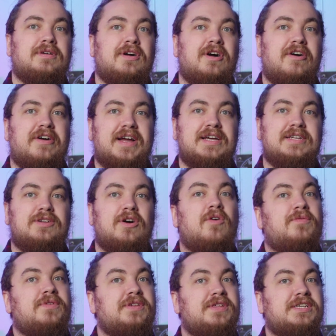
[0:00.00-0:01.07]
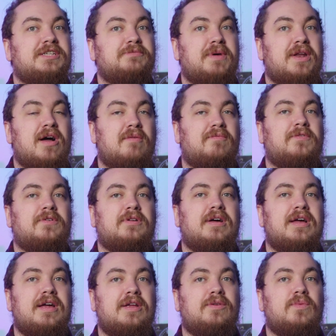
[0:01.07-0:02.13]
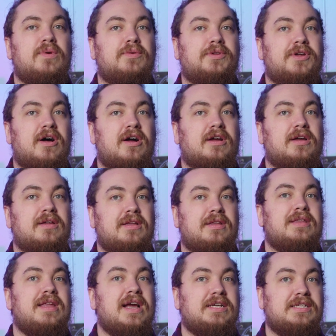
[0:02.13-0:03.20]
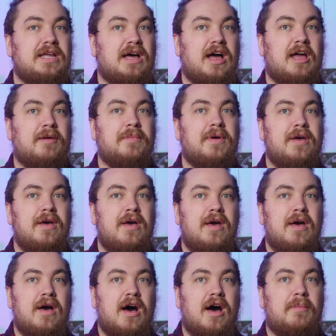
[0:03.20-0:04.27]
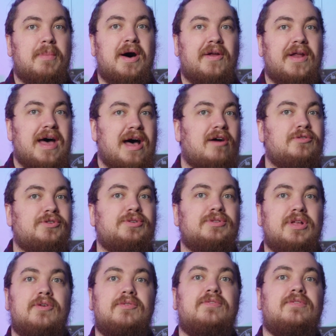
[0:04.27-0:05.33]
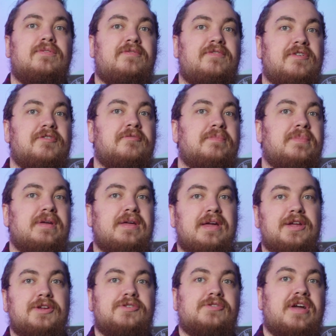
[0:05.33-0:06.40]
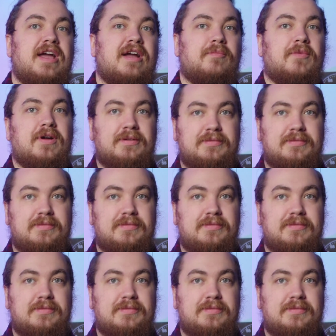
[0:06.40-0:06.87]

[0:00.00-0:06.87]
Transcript: Alright guys, hopefully this has been helpful, and we will talk next time about how to load film in your camera.